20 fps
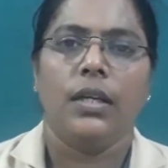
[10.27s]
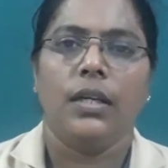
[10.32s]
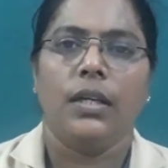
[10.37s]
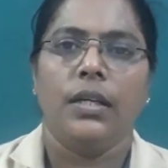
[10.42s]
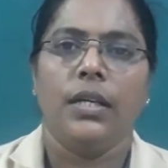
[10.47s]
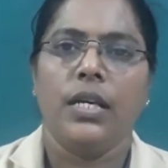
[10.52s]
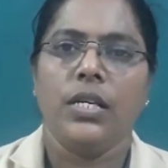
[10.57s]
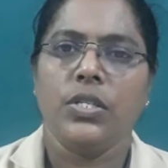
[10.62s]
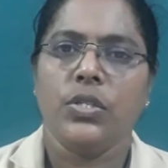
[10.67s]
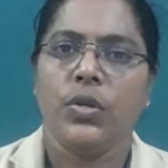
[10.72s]

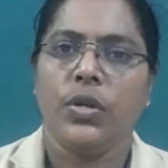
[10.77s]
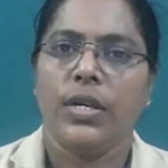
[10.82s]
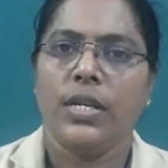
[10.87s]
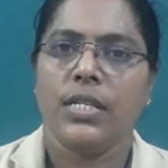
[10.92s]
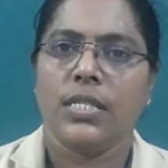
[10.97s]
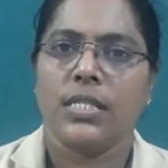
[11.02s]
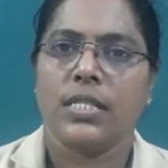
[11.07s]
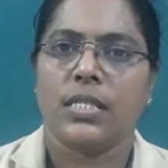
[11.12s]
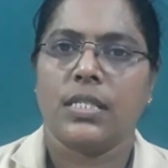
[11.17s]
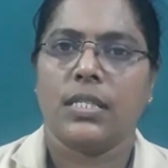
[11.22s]
Dear
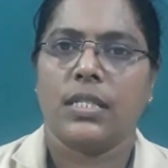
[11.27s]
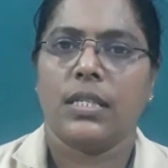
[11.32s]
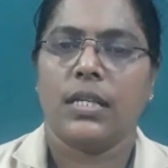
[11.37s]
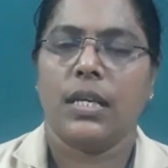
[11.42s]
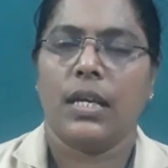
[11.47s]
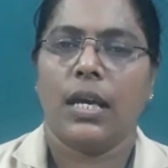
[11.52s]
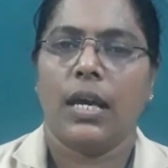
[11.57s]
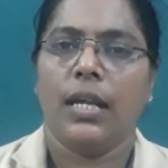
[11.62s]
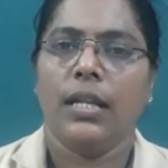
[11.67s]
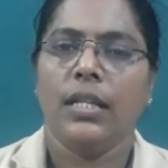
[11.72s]
students,
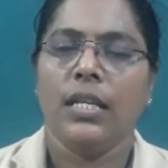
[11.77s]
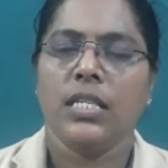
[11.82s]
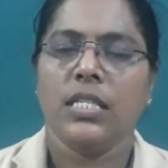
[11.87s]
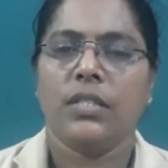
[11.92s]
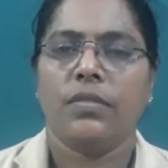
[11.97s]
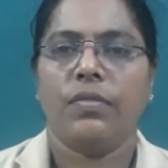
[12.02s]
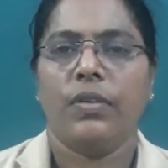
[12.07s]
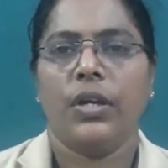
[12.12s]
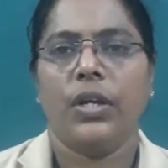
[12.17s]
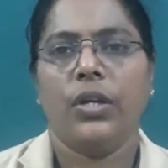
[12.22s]
in
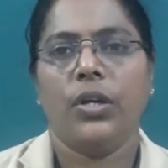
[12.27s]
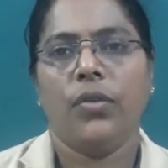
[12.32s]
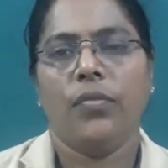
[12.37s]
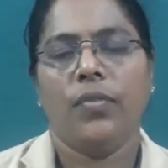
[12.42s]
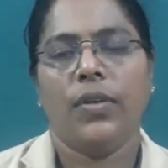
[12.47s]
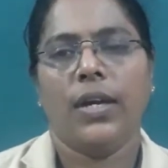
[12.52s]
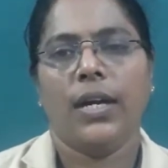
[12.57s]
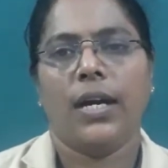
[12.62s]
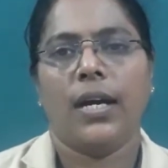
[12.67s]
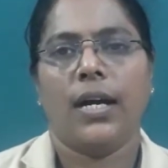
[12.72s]
this video
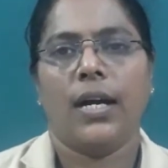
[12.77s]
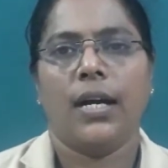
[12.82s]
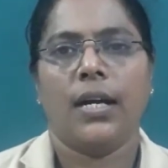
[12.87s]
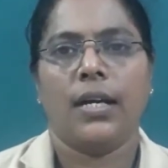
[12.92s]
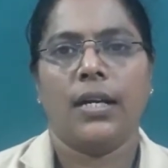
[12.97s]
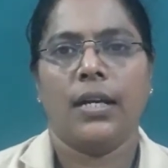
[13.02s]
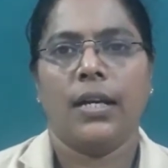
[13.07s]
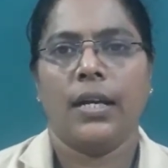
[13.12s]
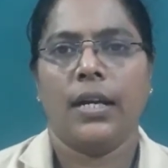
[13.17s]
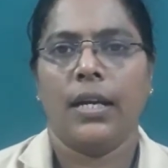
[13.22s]
we are
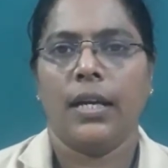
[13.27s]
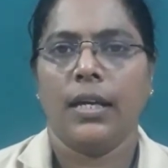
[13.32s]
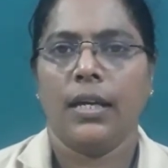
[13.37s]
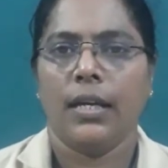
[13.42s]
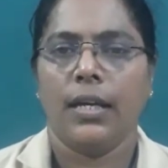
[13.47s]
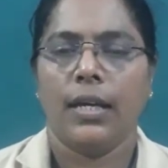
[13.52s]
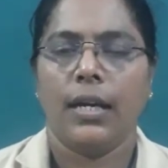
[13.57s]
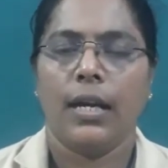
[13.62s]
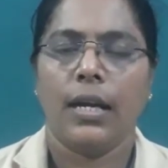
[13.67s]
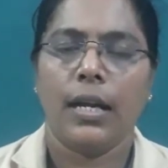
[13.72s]

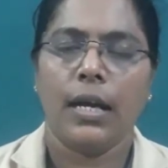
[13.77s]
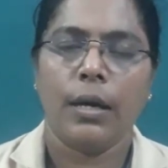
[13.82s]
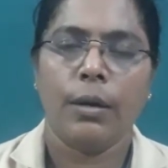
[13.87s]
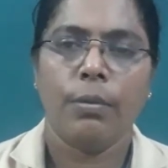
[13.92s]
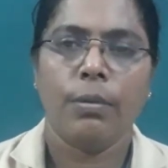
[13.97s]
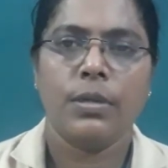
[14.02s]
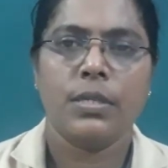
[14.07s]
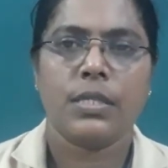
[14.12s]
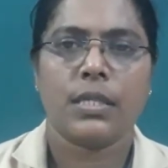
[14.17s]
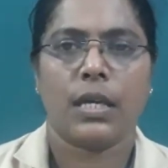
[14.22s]
learning
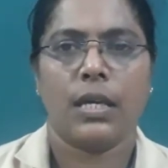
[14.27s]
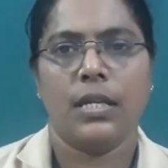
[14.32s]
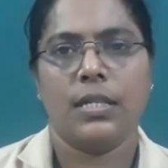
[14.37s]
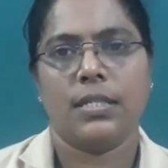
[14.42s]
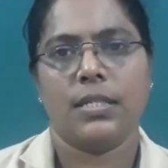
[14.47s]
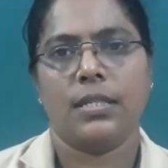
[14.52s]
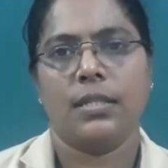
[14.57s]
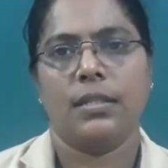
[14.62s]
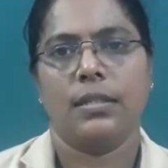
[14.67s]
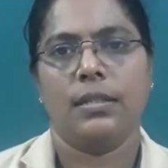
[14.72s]
life
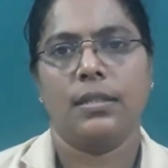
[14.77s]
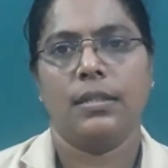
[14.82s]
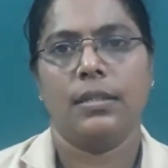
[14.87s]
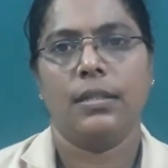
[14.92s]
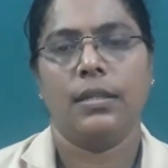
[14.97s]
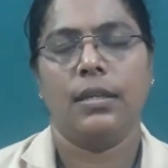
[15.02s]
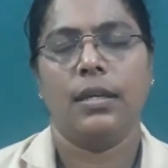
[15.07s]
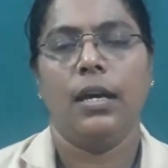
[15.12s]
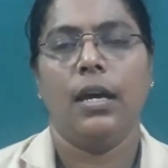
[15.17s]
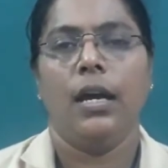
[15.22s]
skills.
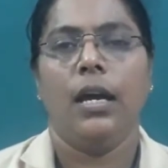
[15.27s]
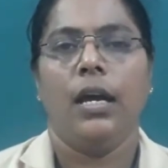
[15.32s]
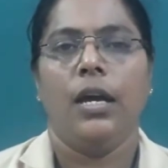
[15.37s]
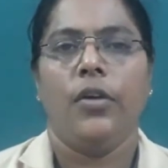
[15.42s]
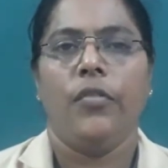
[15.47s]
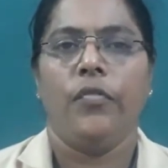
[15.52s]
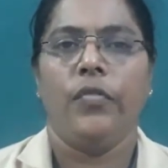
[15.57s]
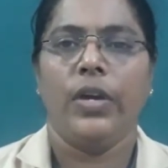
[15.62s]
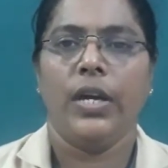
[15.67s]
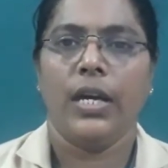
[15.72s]

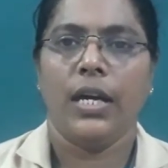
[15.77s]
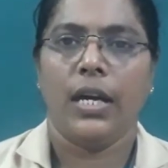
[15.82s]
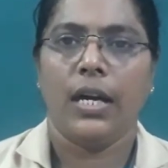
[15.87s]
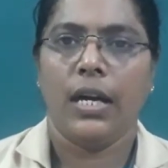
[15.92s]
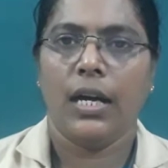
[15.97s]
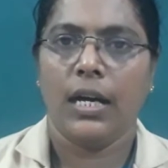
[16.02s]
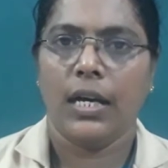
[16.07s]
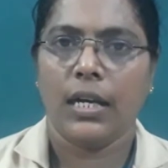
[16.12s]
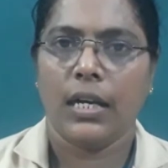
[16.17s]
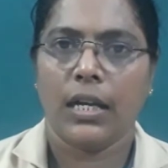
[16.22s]
We
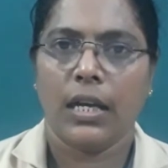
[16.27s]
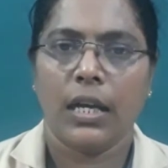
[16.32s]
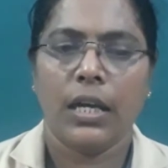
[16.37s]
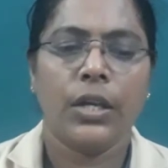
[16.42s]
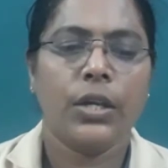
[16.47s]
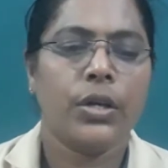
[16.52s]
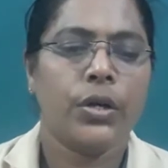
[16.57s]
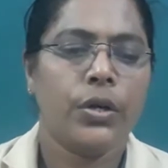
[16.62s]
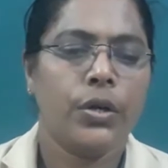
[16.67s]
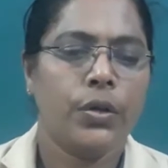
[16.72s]
are
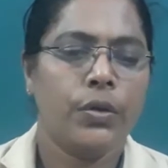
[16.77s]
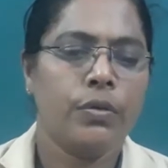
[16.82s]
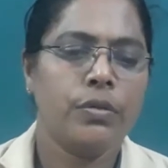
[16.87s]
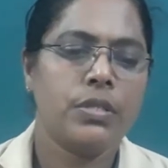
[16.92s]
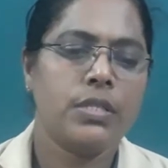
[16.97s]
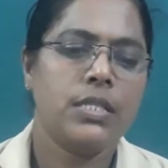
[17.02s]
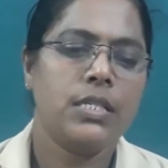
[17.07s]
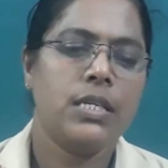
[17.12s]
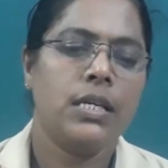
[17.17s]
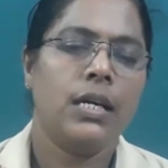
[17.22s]

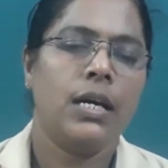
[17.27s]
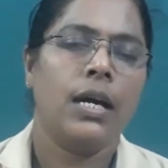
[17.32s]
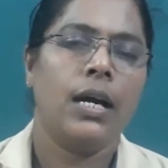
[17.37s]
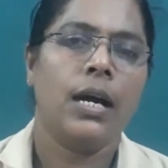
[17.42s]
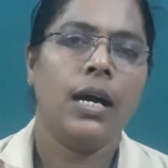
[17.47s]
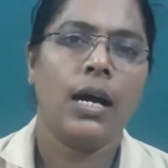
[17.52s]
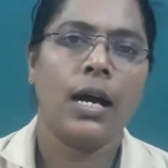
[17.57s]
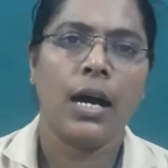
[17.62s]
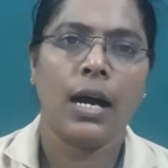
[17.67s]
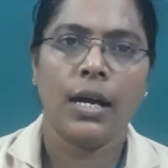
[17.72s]
introduced
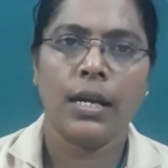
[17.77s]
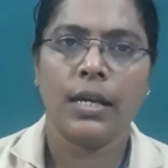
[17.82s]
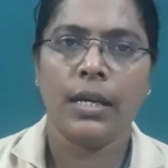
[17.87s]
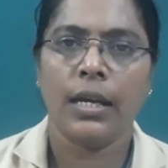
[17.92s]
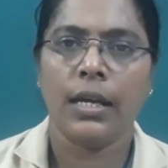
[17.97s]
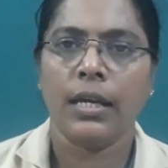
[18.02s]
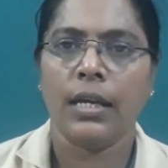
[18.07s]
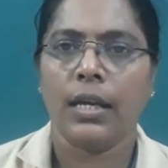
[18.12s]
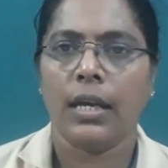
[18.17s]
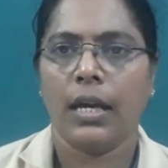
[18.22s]

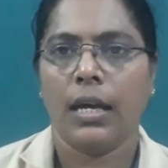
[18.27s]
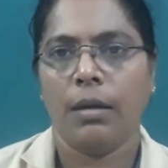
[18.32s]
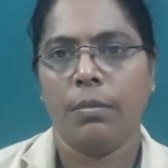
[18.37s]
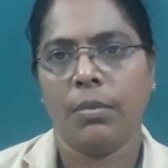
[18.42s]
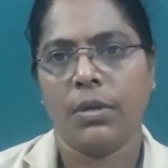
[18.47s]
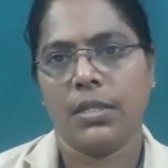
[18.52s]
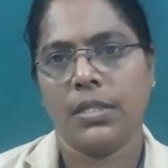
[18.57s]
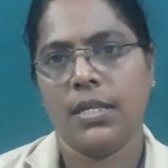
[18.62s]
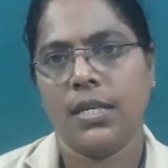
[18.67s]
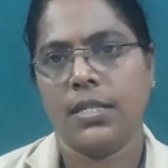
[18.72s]
handling
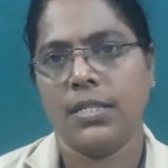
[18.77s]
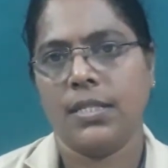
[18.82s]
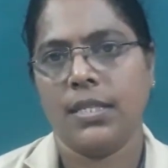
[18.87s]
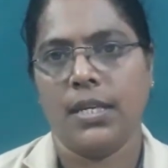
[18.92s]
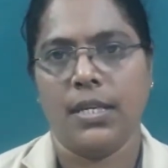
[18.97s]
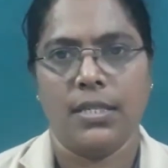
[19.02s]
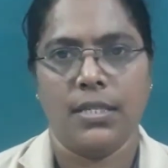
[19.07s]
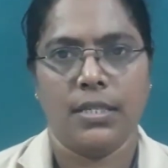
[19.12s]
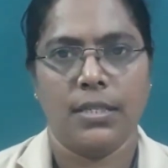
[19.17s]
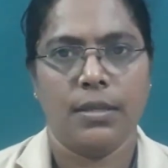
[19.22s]

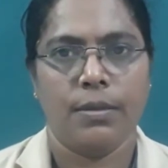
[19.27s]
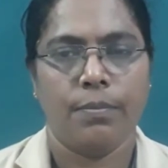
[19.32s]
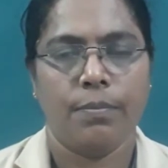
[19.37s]
emergencies.